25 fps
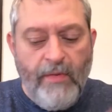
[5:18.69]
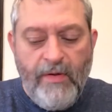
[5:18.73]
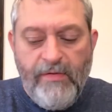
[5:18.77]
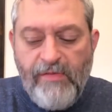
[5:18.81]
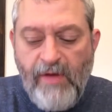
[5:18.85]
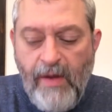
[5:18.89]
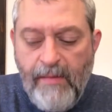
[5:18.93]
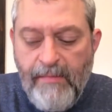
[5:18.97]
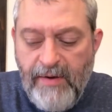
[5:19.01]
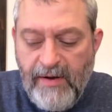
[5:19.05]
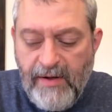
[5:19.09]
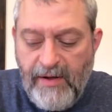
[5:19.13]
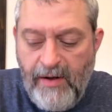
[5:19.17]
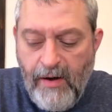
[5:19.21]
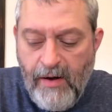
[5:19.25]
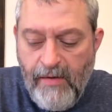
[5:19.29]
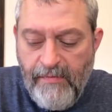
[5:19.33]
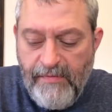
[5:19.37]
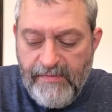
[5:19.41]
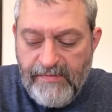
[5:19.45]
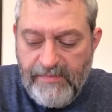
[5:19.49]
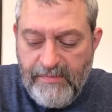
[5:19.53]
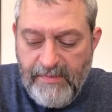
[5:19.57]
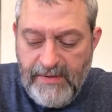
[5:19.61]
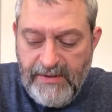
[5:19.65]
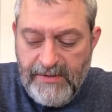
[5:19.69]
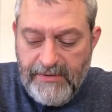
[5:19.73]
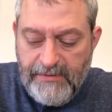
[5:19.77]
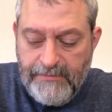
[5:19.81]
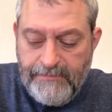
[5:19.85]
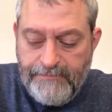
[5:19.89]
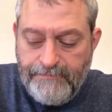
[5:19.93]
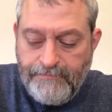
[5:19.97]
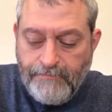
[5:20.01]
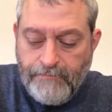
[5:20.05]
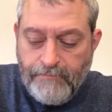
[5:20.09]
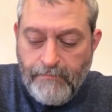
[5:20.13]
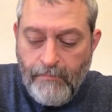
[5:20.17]
so I'm going to call this
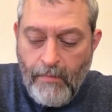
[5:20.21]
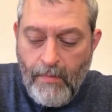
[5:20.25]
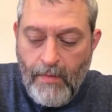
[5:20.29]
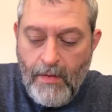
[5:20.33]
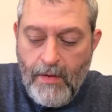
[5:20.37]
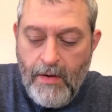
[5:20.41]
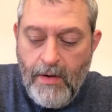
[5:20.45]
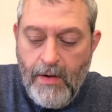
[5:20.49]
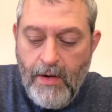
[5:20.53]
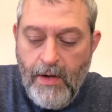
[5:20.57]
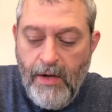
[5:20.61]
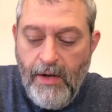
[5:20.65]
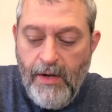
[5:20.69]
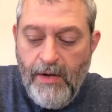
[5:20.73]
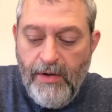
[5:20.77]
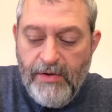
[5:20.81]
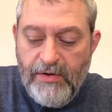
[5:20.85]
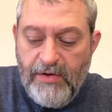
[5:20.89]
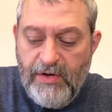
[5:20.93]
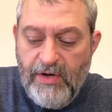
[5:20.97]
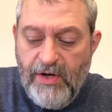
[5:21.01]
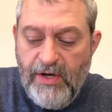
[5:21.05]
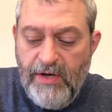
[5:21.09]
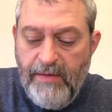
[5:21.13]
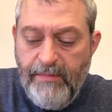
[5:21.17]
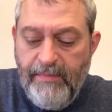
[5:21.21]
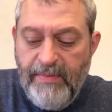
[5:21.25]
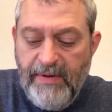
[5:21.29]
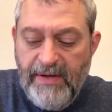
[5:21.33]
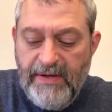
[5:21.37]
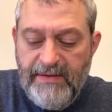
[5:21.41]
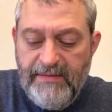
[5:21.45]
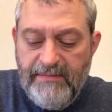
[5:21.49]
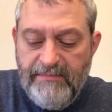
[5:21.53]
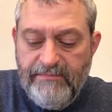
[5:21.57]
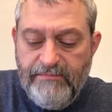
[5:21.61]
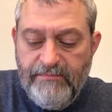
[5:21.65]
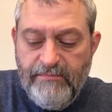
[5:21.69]
meal good,
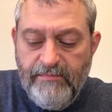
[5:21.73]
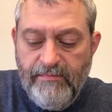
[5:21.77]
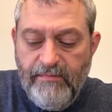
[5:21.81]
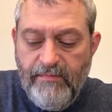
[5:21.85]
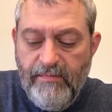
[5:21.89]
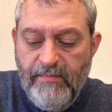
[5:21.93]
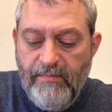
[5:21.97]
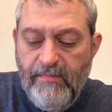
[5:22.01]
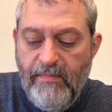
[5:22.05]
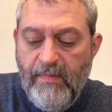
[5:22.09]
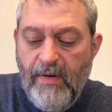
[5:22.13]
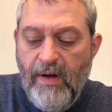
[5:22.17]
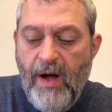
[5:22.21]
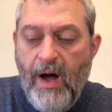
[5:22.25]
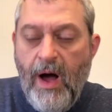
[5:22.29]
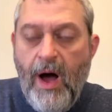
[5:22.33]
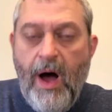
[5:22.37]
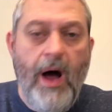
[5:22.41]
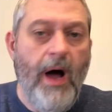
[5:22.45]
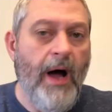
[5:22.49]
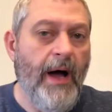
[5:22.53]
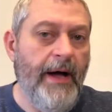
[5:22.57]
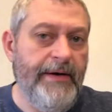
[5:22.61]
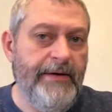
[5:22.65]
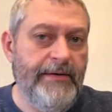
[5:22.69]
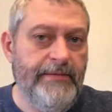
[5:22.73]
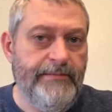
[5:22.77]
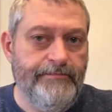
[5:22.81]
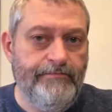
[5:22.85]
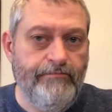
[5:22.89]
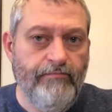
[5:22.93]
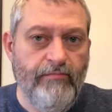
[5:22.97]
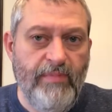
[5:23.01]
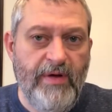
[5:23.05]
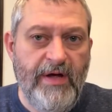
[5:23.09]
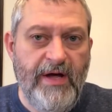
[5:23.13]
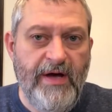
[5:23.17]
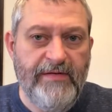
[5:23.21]
but odd
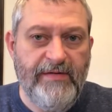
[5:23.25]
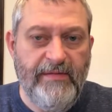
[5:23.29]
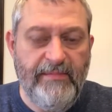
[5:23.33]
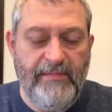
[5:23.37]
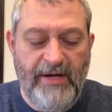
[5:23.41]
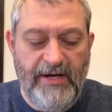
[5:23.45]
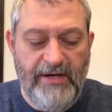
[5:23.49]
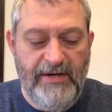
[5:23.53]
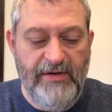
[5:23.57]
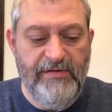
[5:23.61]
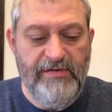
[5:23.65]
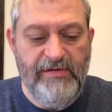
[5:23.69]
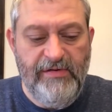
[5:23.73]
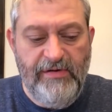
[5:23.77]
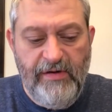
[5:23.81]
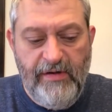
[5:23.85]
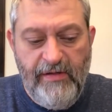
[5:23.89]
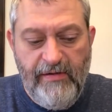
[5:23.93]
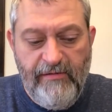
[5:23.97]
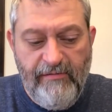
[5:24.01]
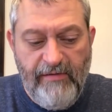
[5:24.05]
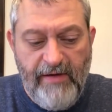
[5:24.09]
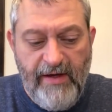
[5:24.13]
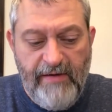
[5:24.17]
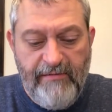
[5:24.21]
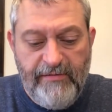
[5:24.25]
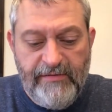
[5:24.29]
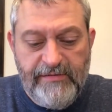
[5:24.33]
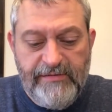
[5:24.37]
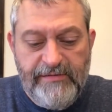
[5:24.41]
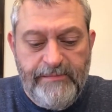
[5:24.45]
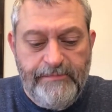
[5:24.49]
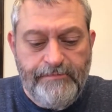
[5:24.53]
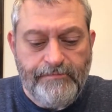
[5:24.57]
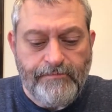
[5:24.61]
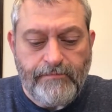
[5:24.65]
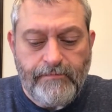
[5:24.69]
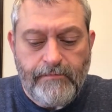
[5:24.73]
because I'm not used to the flavors.